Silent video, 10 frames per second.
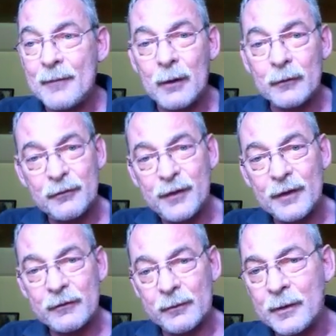I also
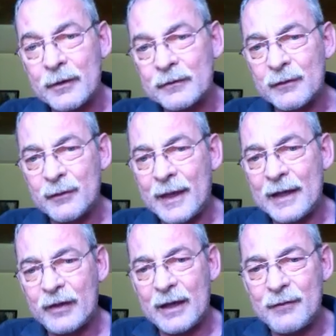feel as a person living with
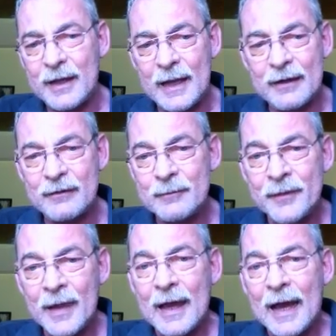HIV and AIDS,
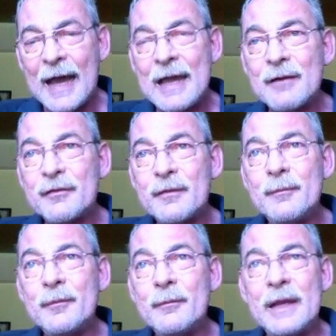I have
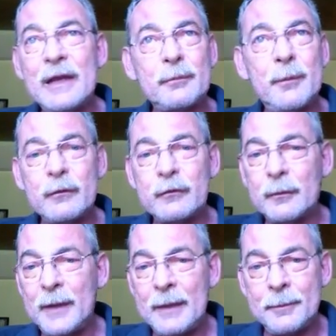been exposed to
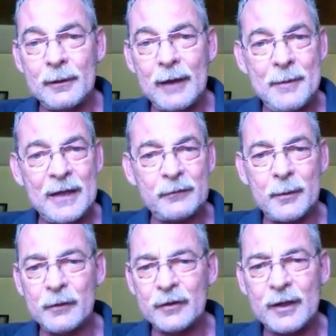people, I've been
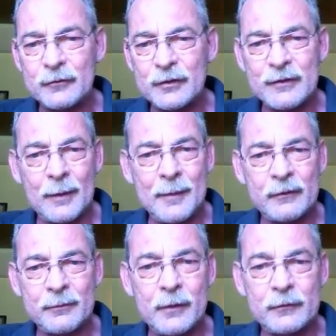exposed to cultures, I've been
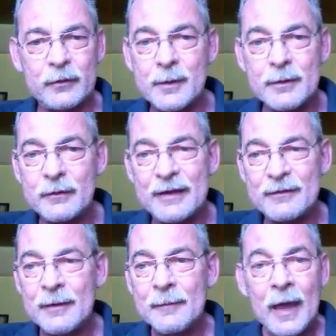exposed to
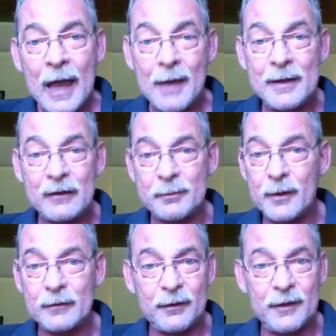communities, I've been
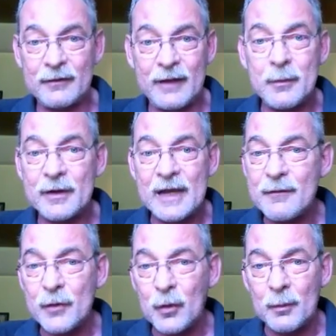exposed to things that I would
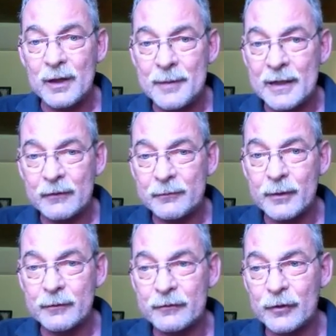never normally have been
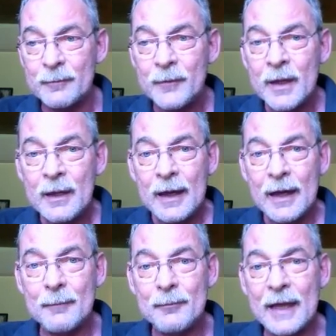exposed
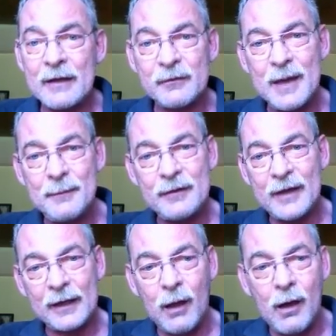to. And it's made me
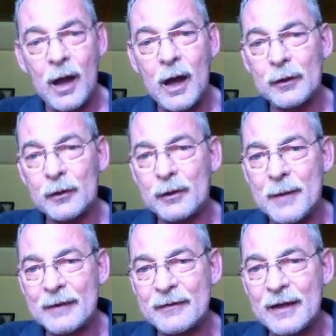take a long, hard look at
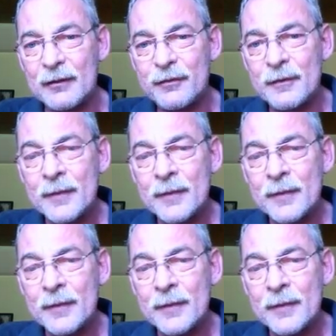myself.